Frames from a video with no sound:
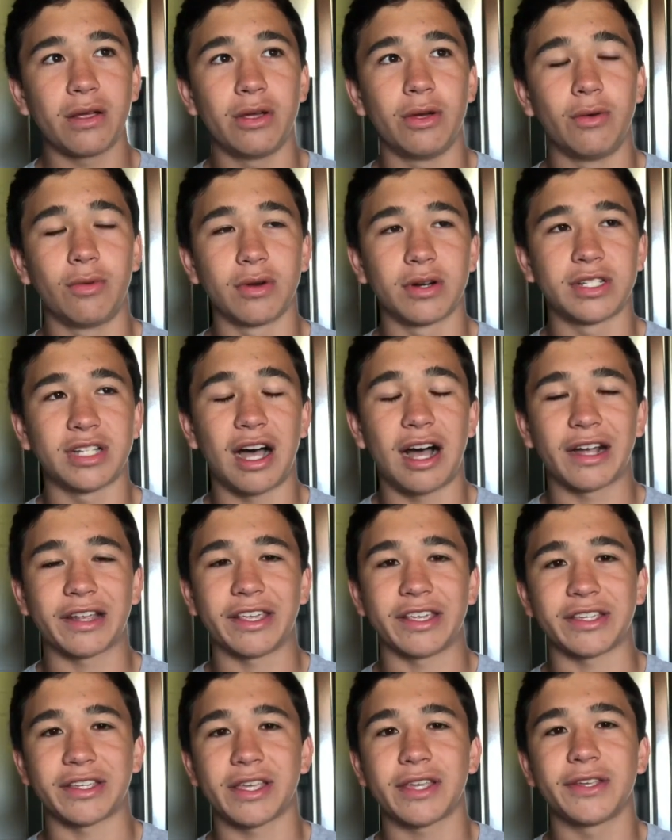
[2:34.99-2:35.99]
who were
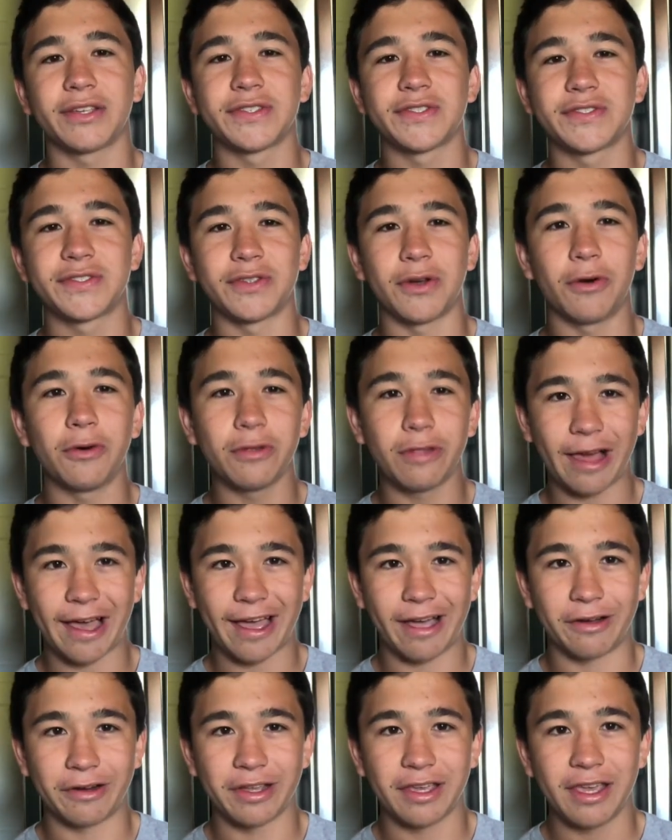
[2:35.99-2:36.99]
talking so
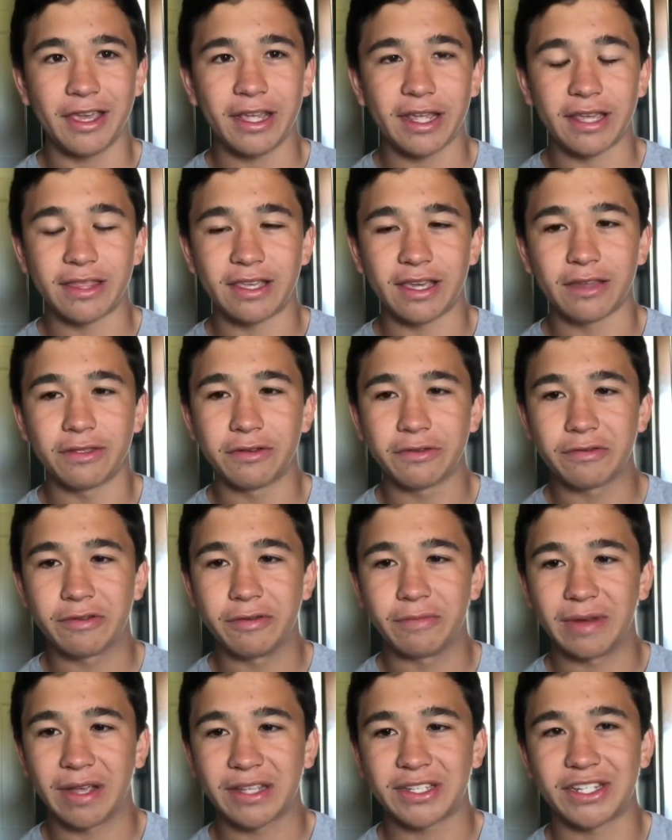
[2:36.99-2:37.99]
loud in the other
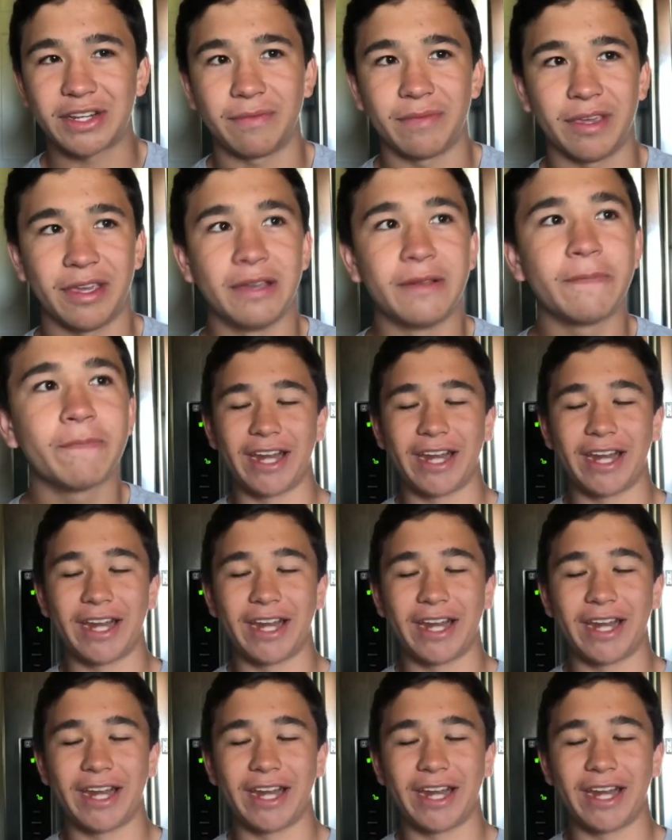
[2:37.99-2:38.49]
room next to me.